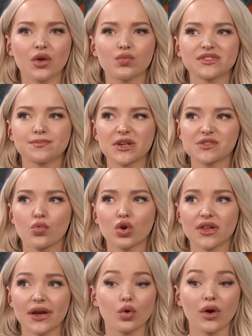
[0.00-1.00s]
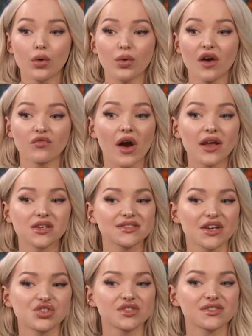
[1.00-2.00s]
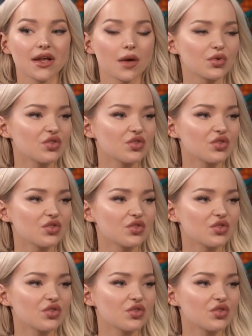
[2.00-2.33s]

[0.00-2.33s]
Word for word: it was much more like, okay, we have writing sessions set up.